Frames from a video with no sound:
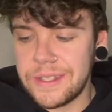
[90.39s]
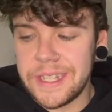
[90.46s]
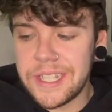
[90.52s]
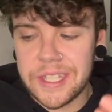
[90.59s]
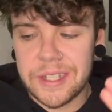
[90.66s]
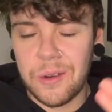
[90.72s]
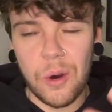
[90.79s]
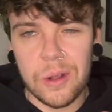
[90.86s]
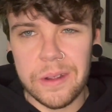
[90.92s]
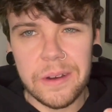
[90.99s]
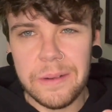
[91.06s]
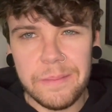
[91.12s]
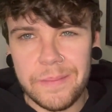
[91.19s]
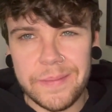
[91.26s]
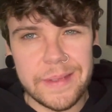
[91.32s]
this
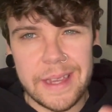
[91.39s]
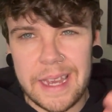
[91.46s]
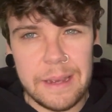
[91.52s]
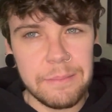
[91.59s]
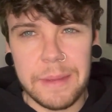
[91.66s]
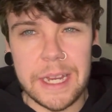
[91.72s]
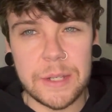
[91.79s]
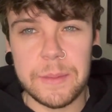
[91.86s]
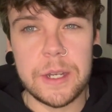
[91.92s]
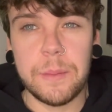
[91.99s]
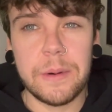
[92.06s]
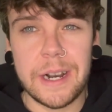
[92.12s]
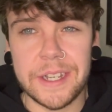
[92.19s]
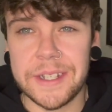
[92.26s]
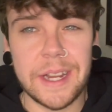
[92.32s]
color, it makes me
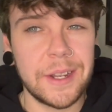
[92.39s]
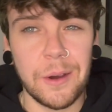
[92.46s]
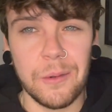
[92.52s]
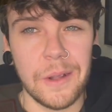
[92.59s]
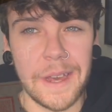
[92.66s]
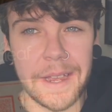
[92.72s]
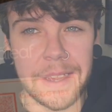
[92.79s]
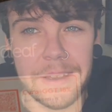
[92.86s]
depressed. I don't like